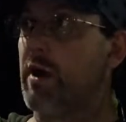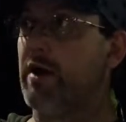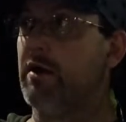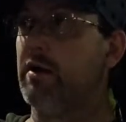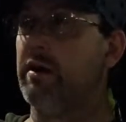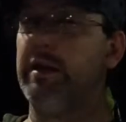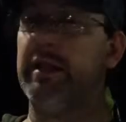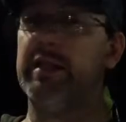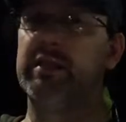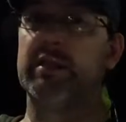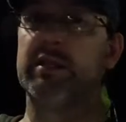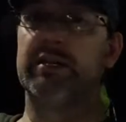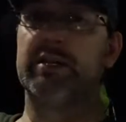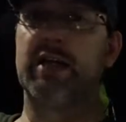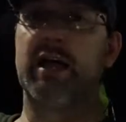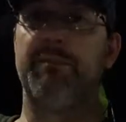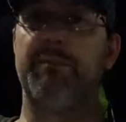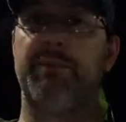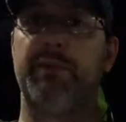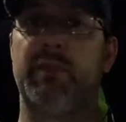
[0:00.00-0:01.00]
underneath the
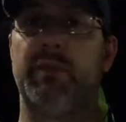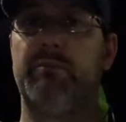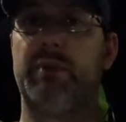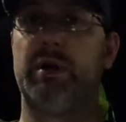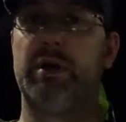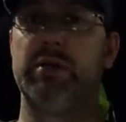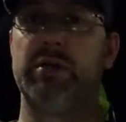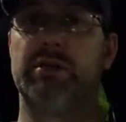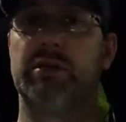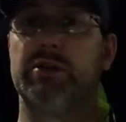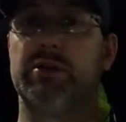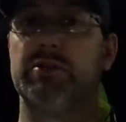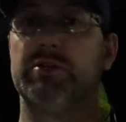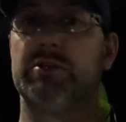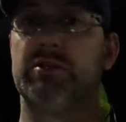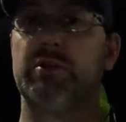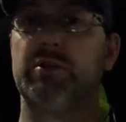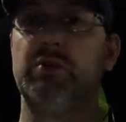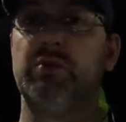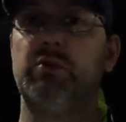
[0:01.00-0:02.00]
top of the bunk. There's
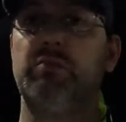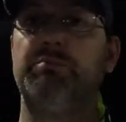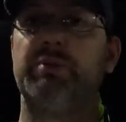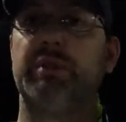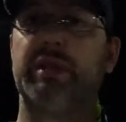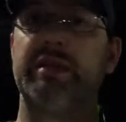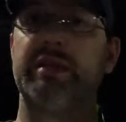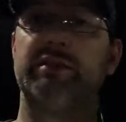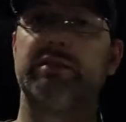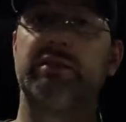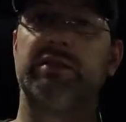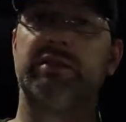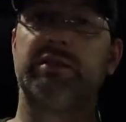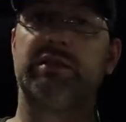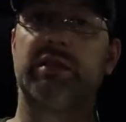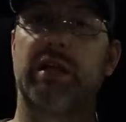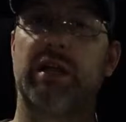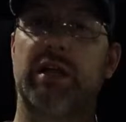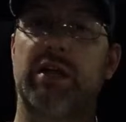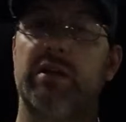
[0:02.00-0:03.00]
2 places
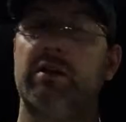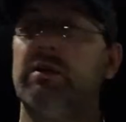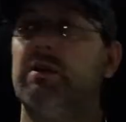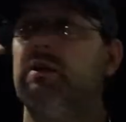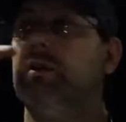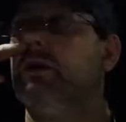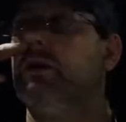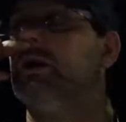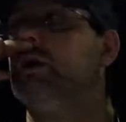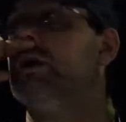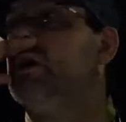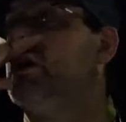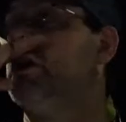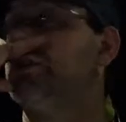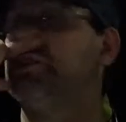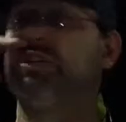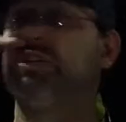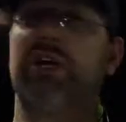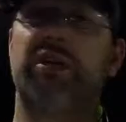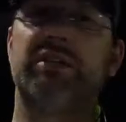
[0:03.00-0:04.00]
to
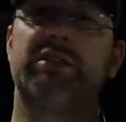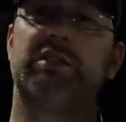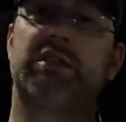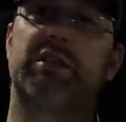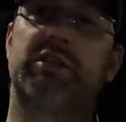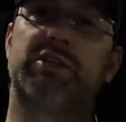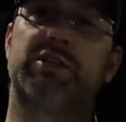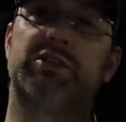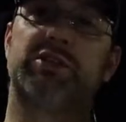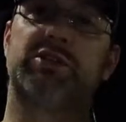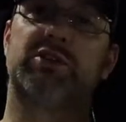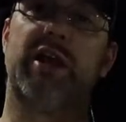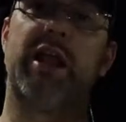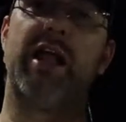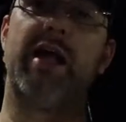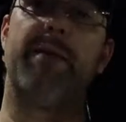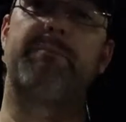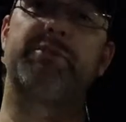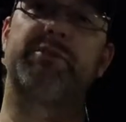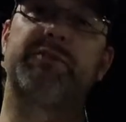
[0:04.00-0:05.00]
adjust the
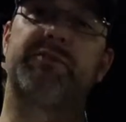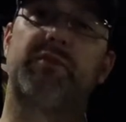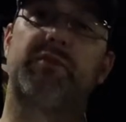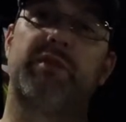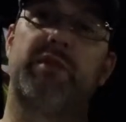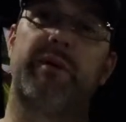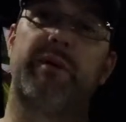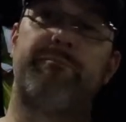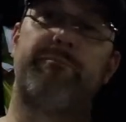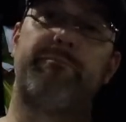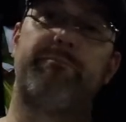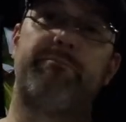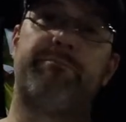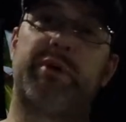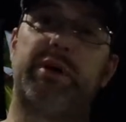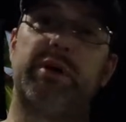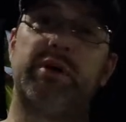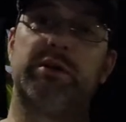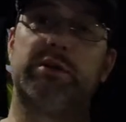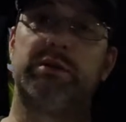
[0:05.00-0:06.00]
straps for the
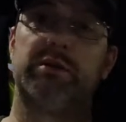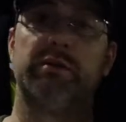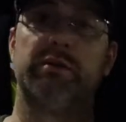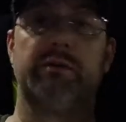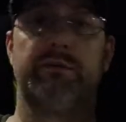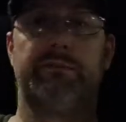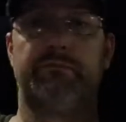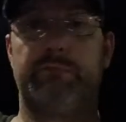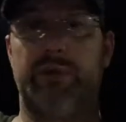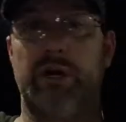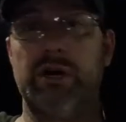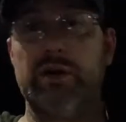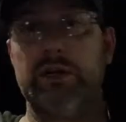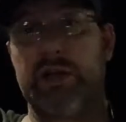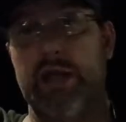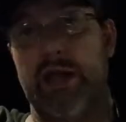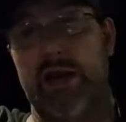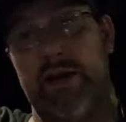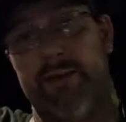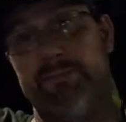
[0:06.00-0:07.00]
bunk
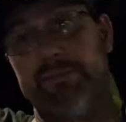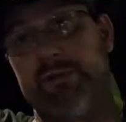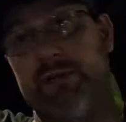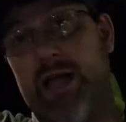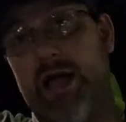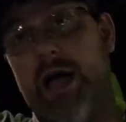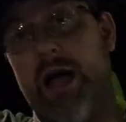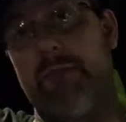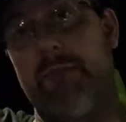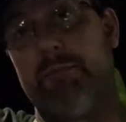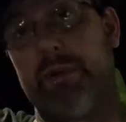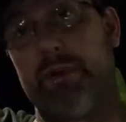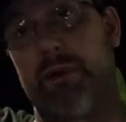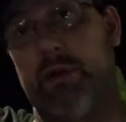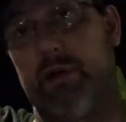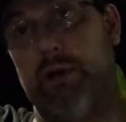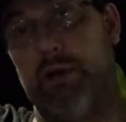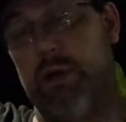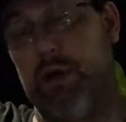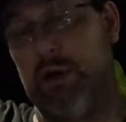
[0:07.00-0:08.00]
net up top,
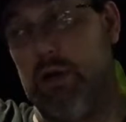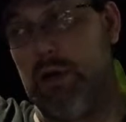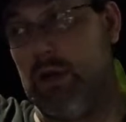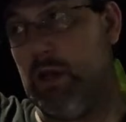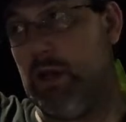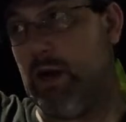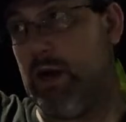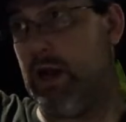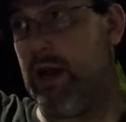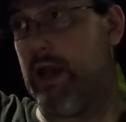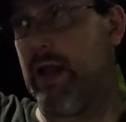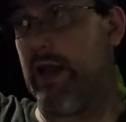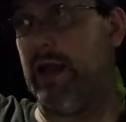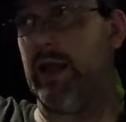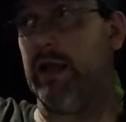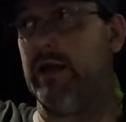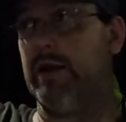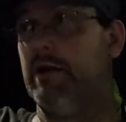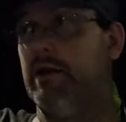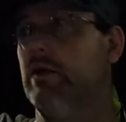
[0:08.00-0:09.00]

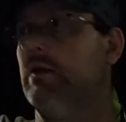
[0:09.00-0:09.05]
and